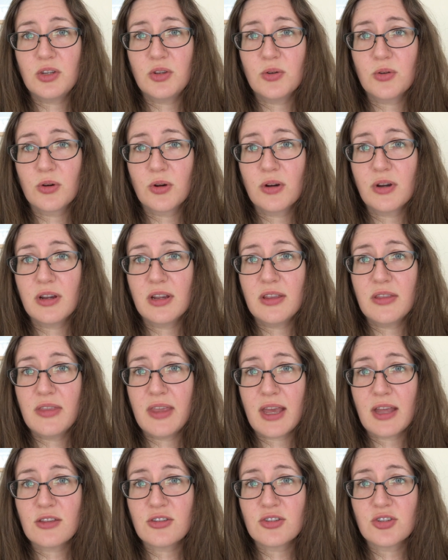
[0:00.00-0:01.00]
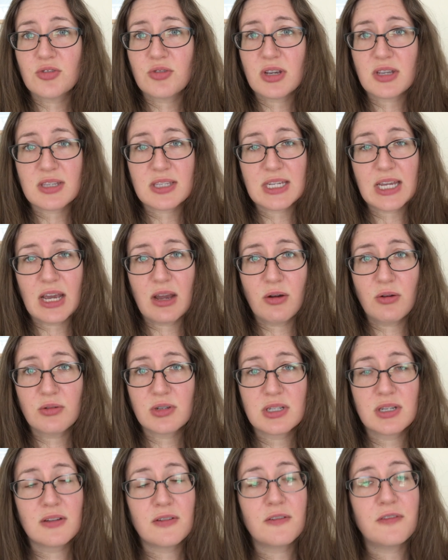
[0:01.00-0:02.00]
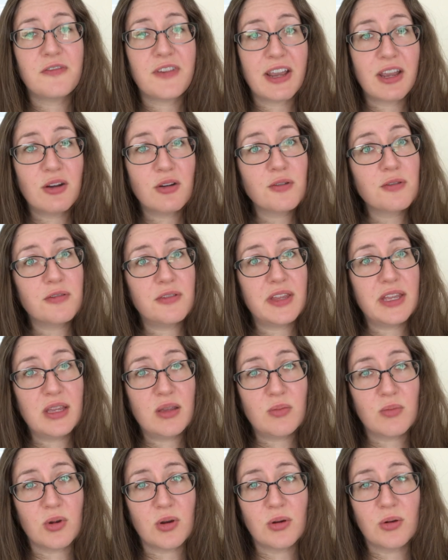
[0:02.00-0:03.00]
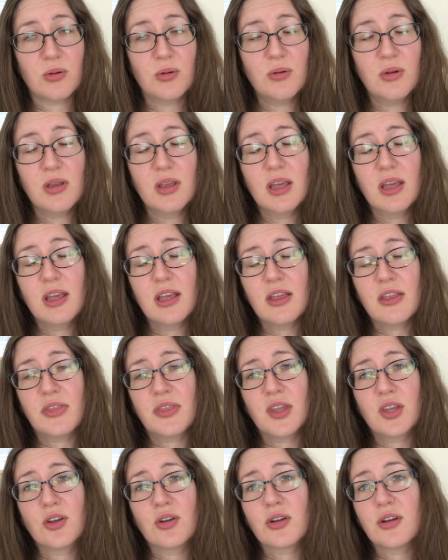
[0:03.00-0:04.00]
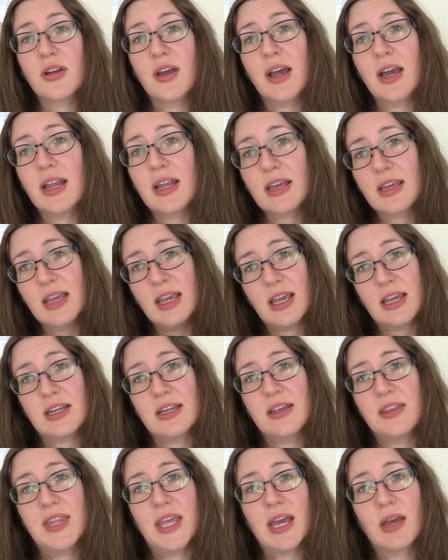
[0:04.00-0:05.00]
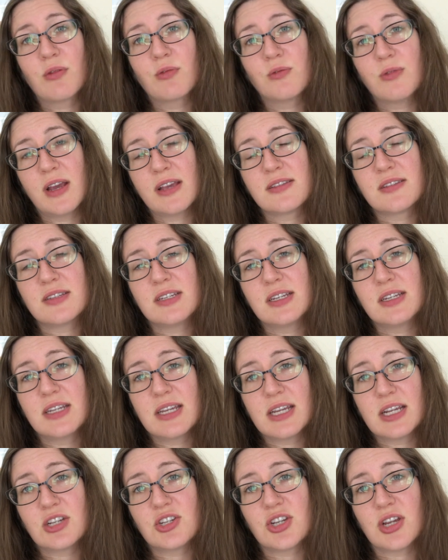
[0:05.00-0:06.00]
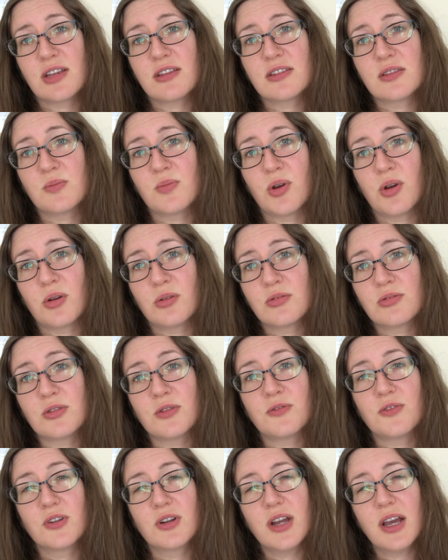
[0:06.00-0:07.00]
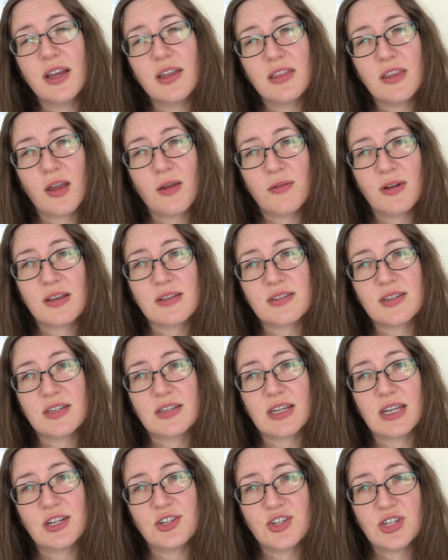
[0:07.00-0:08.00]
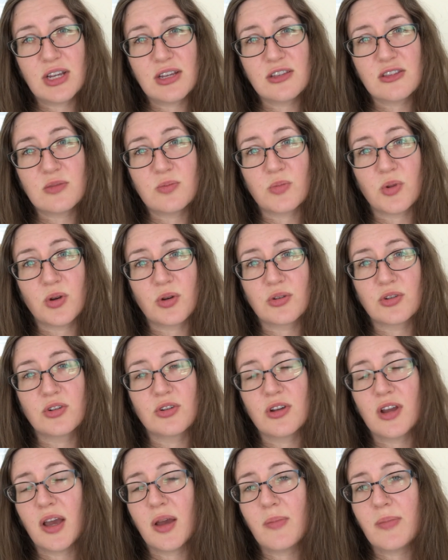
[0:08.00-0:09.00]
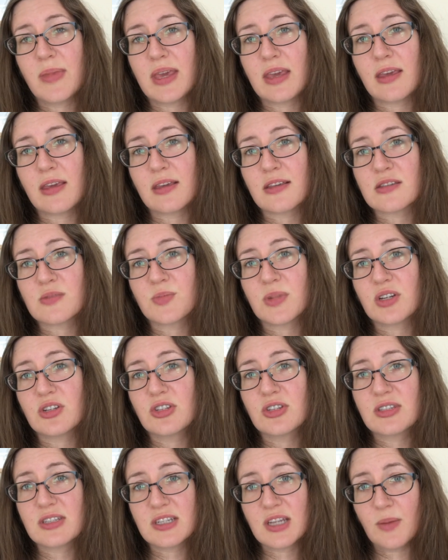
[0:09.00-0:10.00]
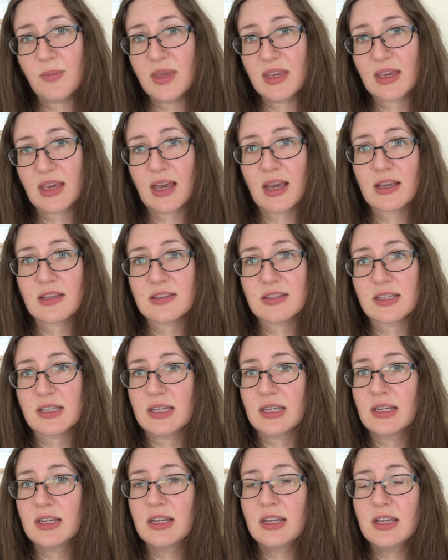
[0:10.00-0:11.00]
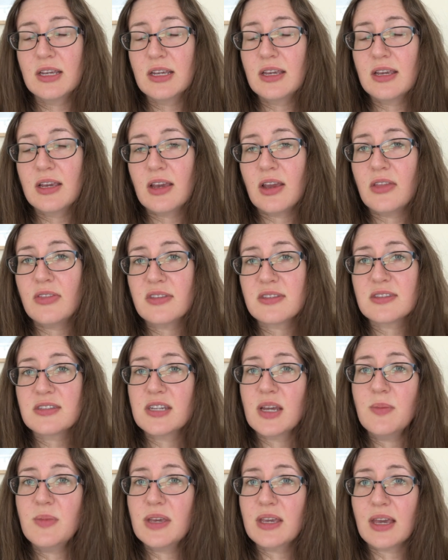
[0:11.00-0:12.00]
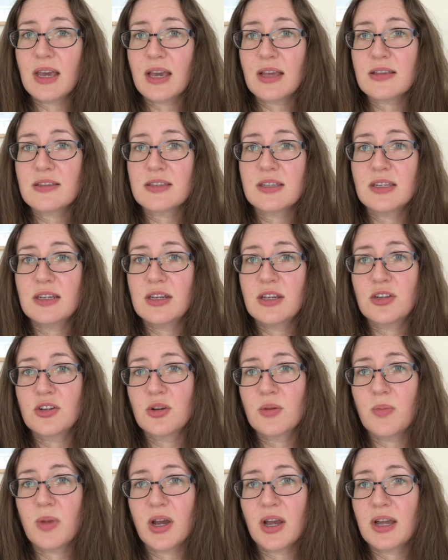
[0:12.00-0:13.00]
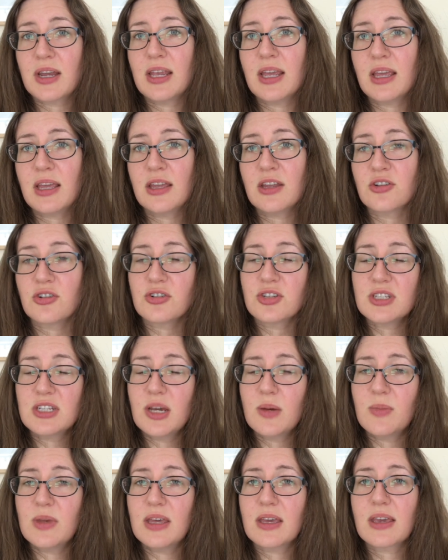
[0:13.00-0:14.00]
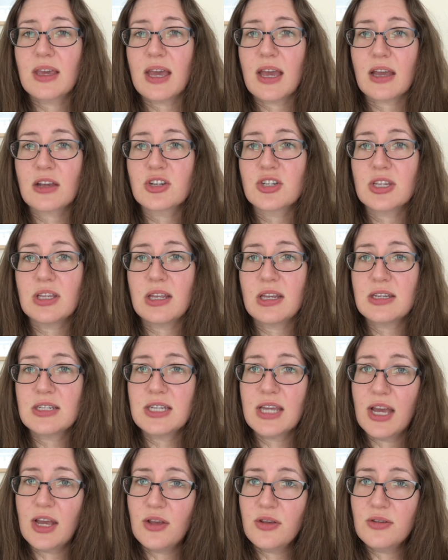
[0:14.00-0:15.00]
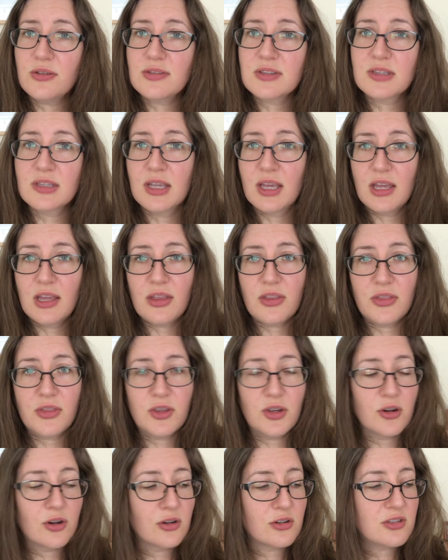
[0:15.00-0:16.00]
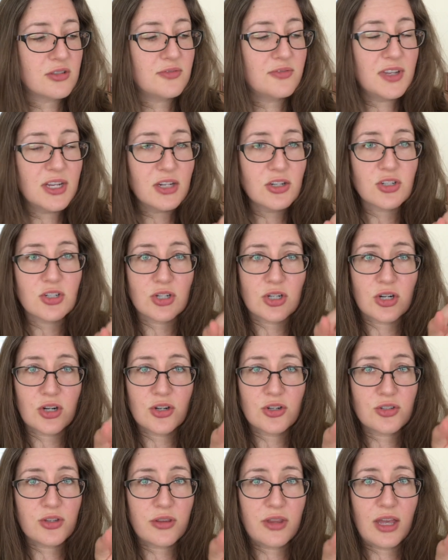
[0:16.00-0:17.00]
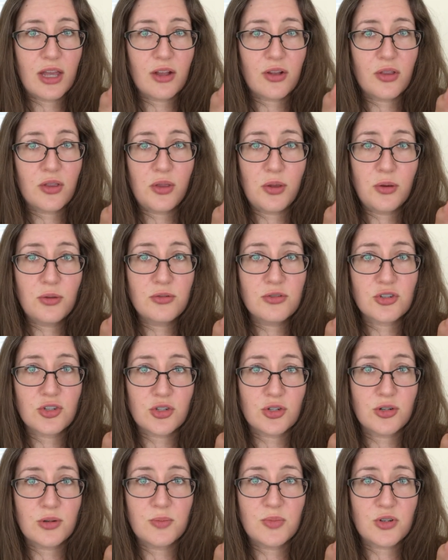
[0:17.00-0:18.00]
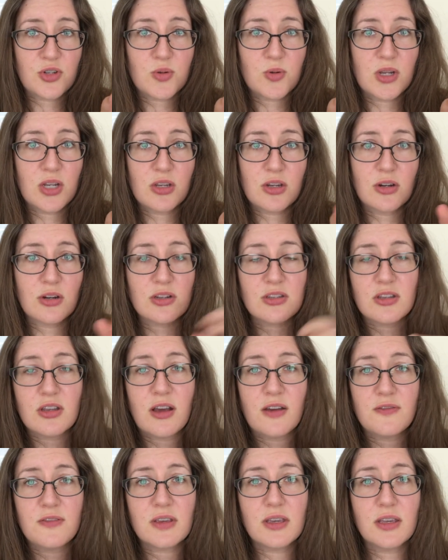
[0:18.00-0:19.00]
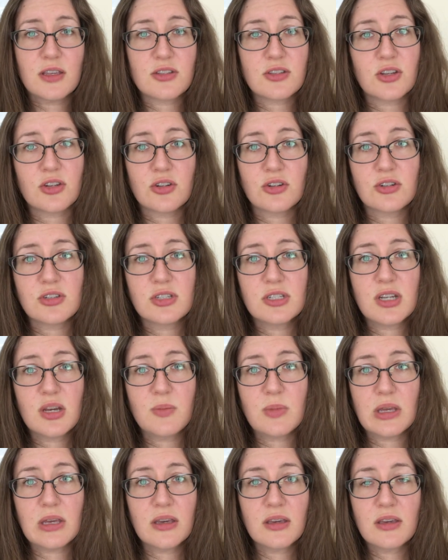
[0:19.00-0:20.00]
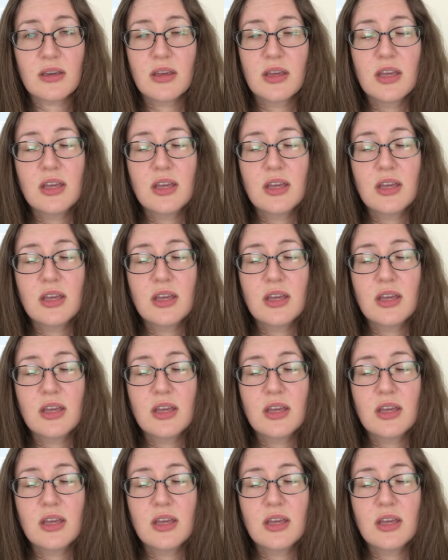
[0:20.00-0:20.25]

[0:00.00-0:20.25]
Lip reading: you're in that stressed out fight or flight mode, then you're not, again, in that rest and digest mode. So if you're not in that rest and digest mode, you're not making as much stomach acid. And the stomach acid in your body, in your stomach, actually tells your sphincter, so that closure between your esophagus and your stomach,